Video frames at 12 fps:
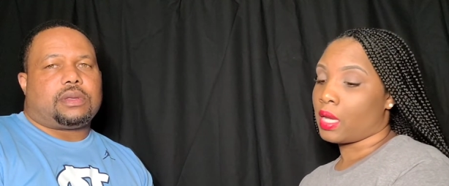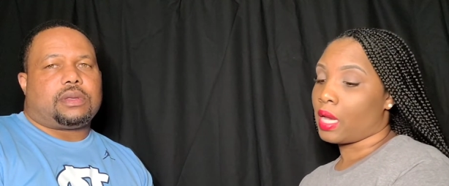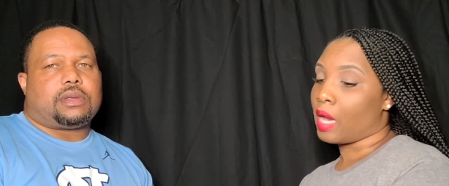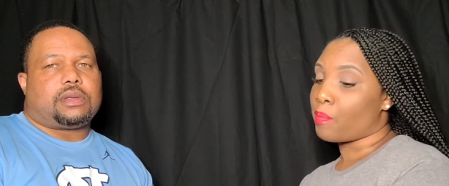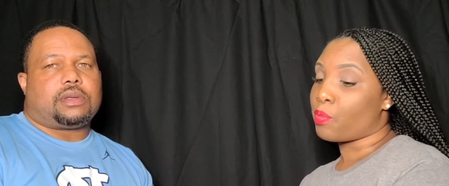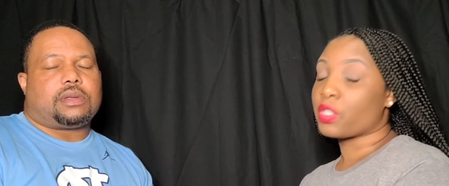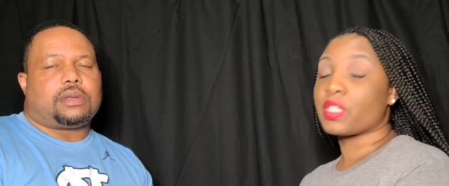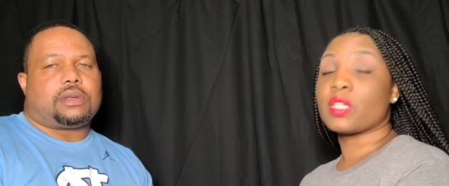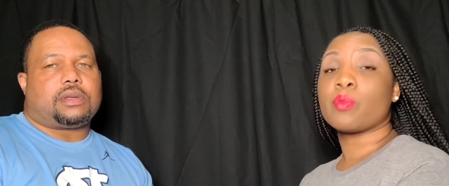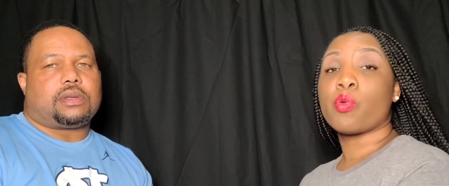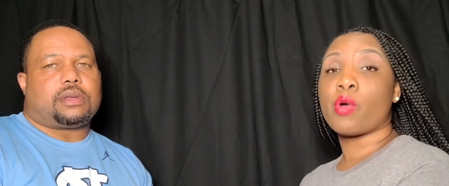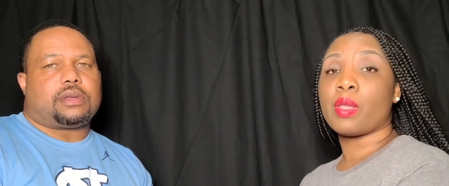Speaker 1: I booked an
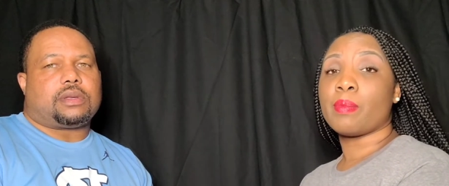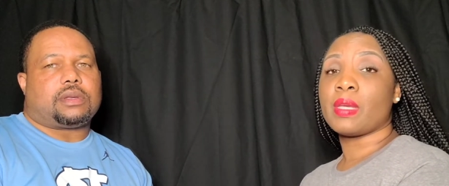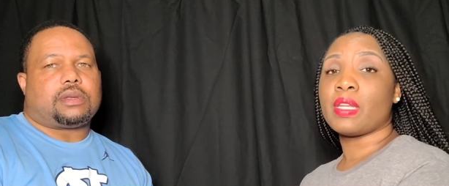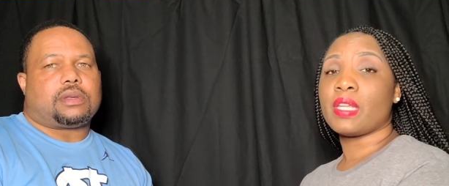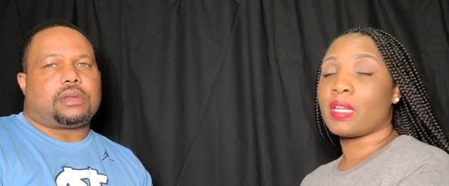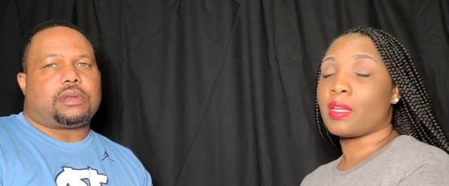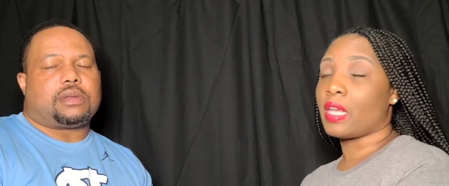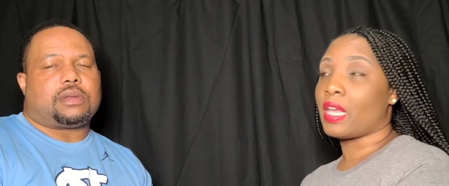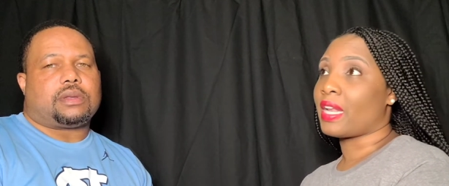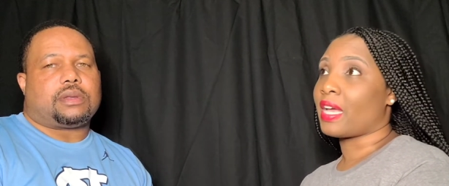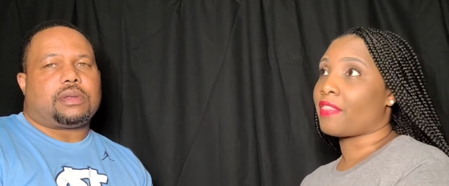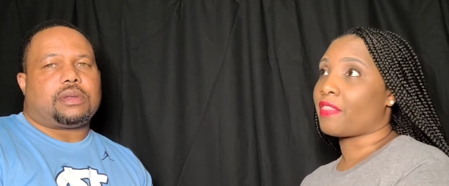appointment, and
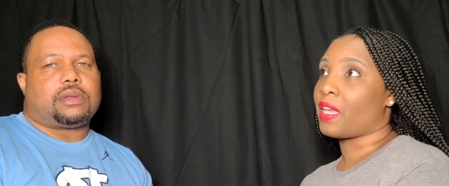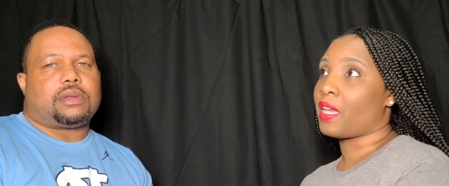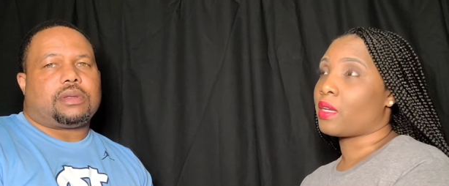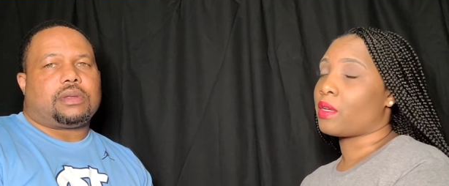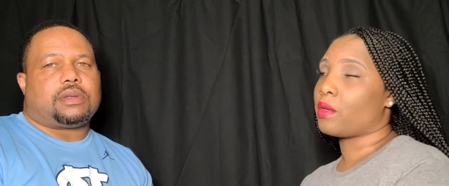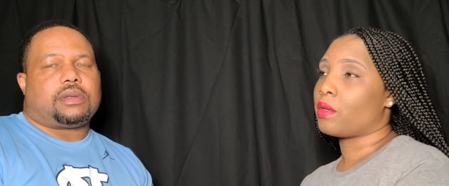and I think